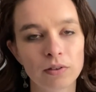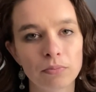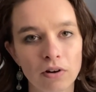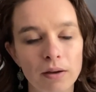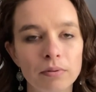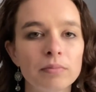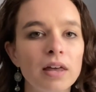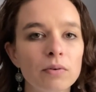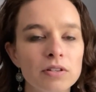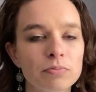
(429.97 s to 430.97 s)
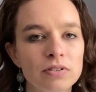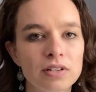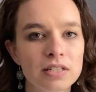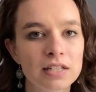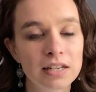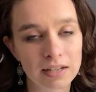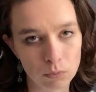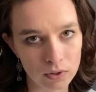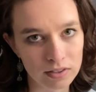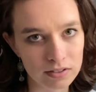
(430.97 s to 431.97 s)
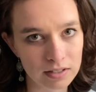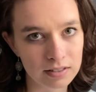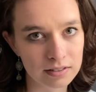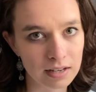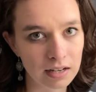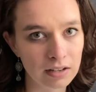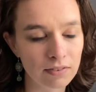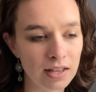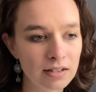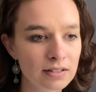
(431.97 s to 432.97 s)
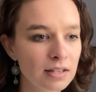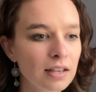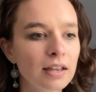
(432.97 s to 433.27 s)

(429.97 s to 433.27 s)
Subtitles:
the problem that was presented with this inciting event.